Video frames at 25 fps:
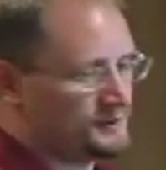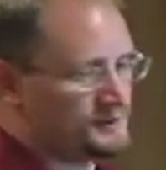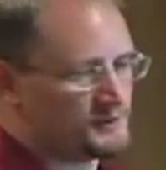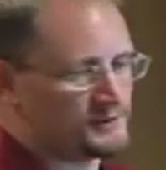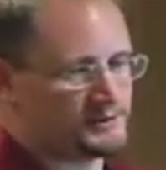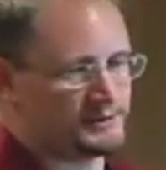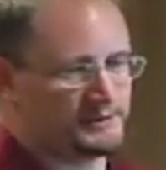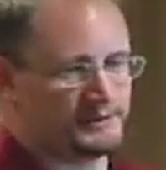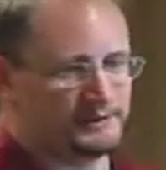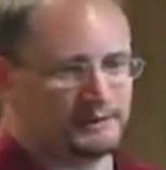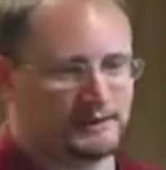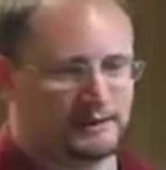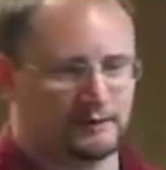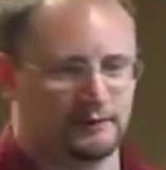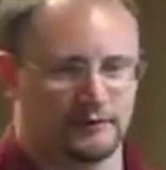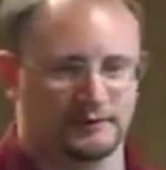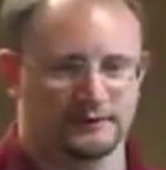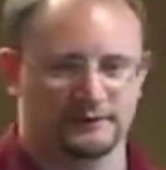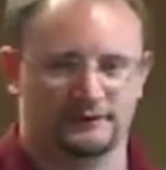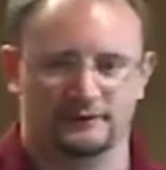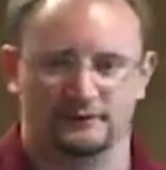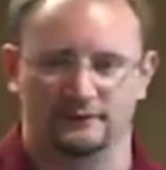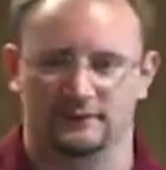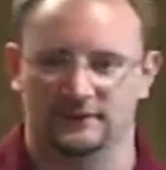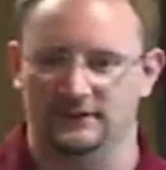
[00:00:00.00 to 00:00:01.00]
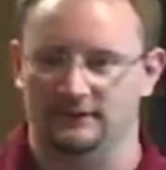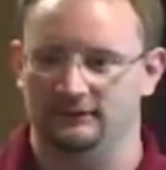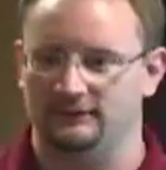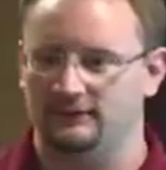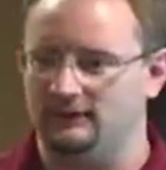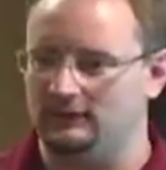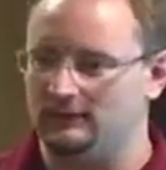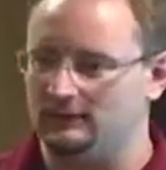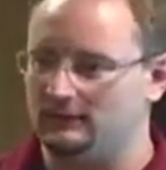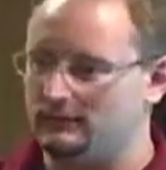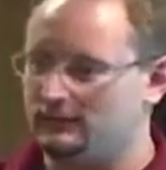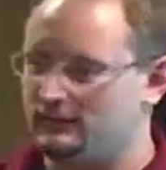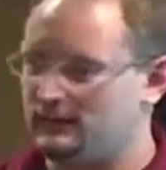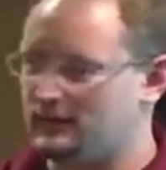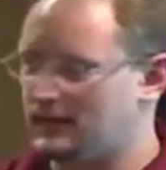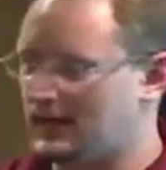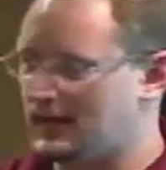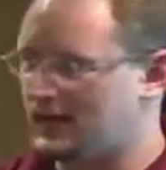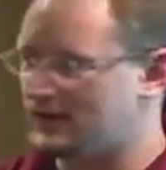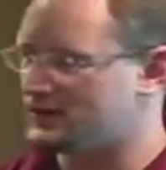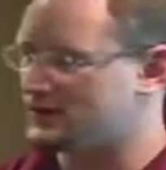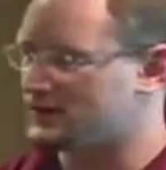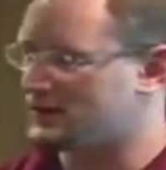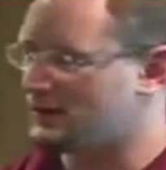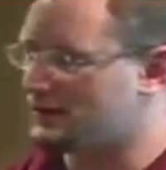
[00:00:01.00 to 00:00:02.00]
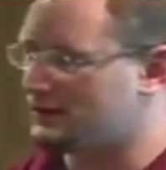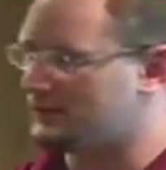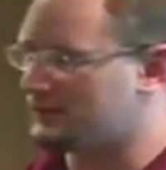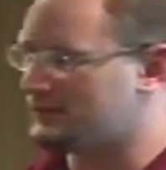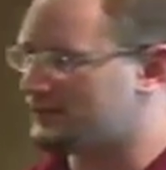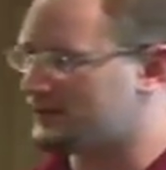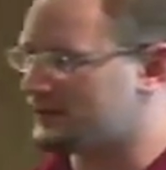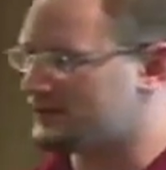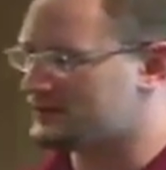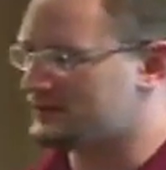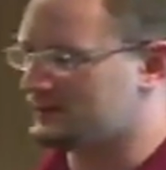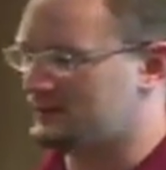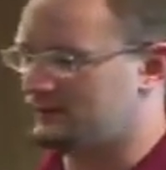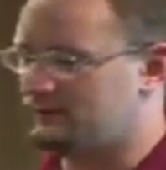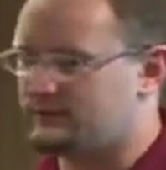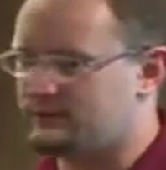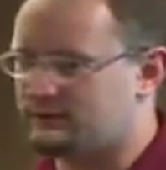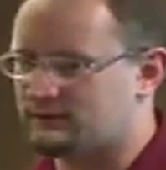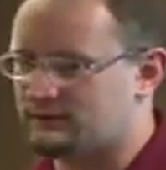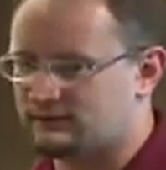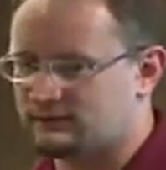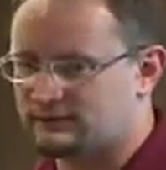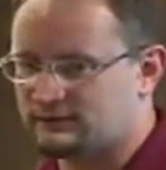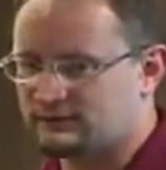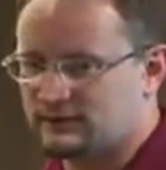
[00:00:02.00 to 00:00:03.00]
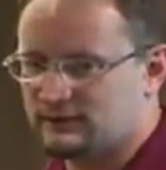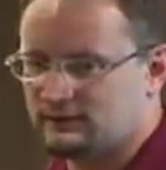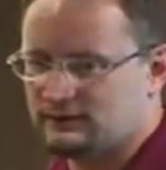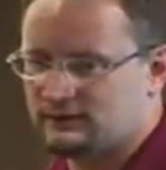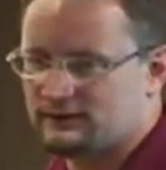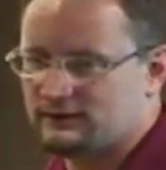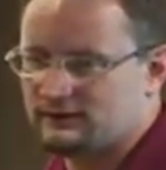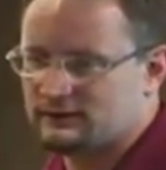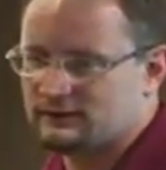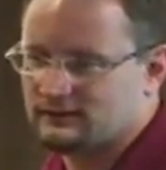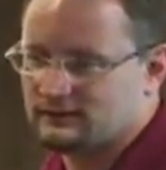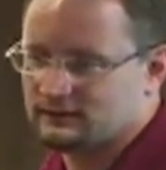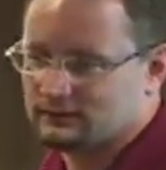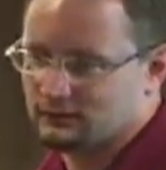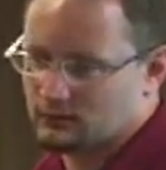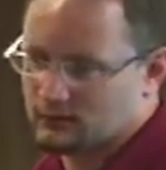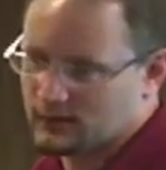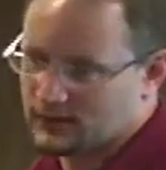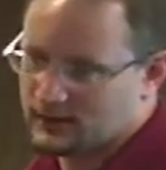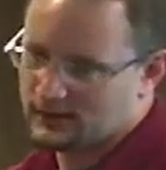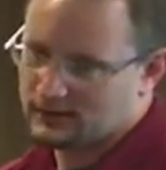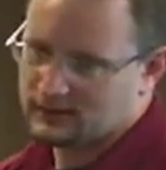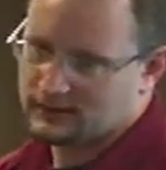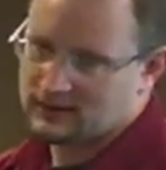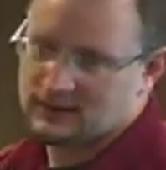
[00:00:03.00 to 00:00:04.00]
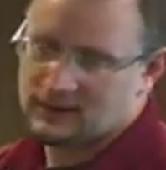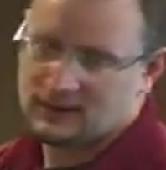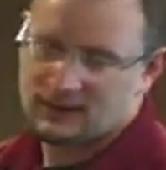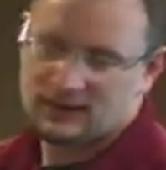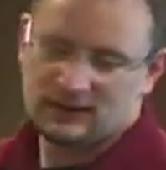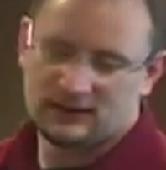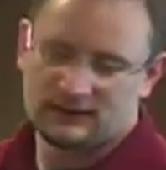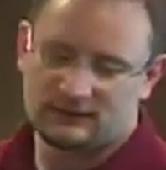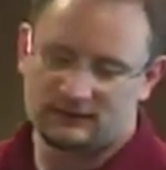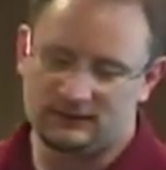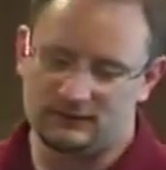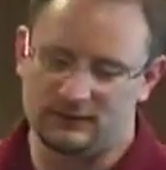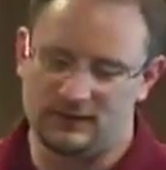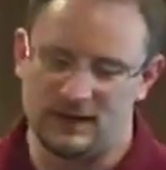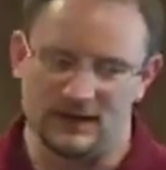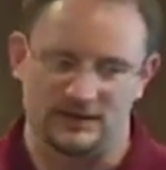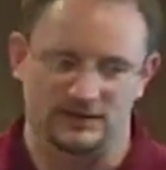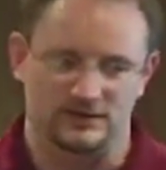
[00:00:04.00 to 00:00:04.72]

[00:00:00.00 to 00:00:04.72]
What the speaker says: And usually they want somebody from HR, potentially physical security as well,